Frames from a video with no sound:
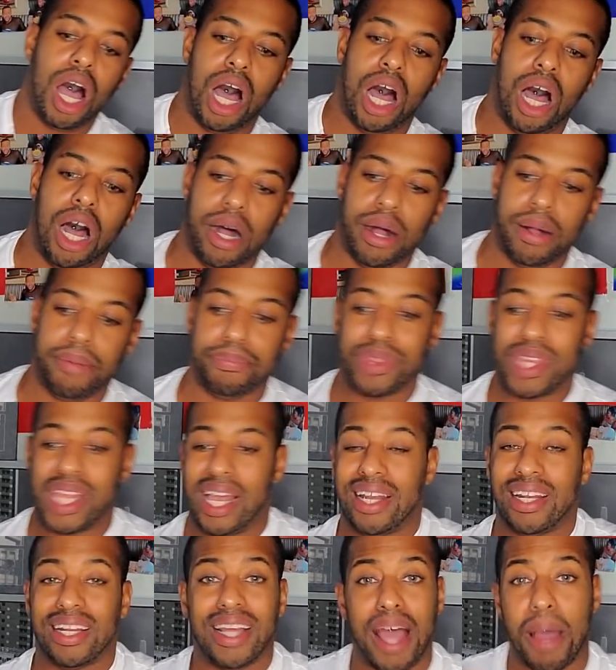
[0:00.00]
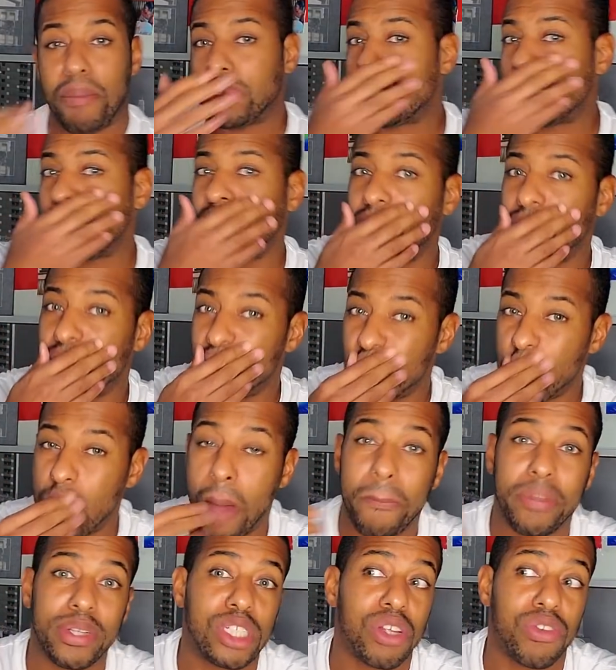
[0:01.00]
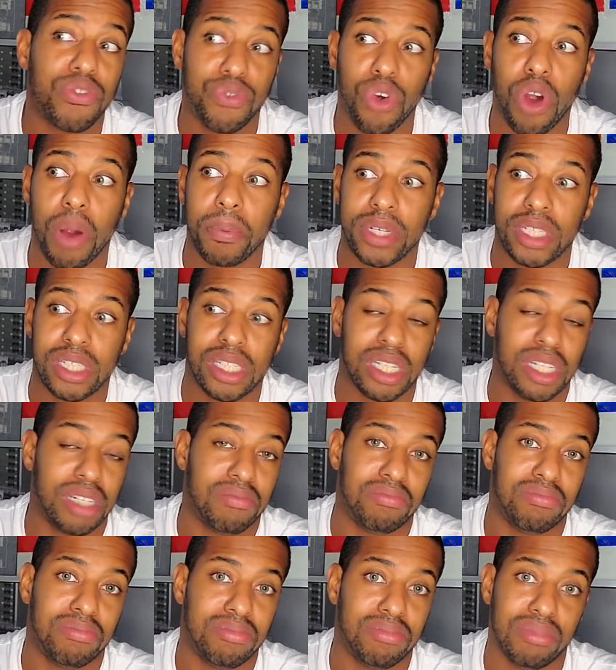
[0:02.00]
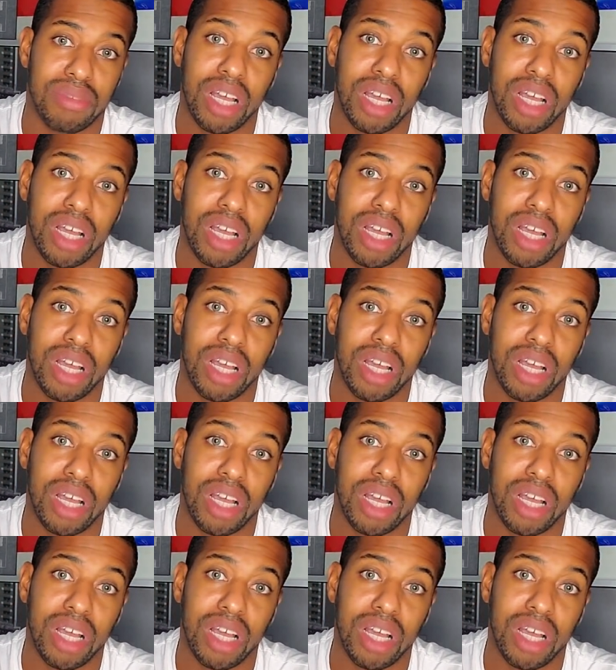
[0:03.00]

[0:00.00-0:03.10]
And episode 4 wasn't